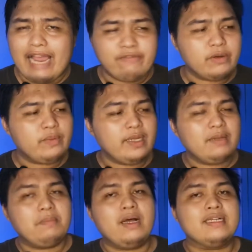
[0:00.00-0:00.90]
after we
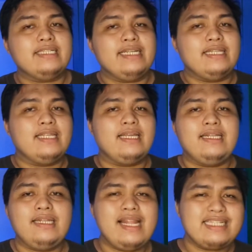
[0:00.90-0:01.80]
unbox it,
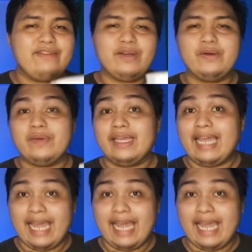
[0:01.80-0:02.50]
let's have a quick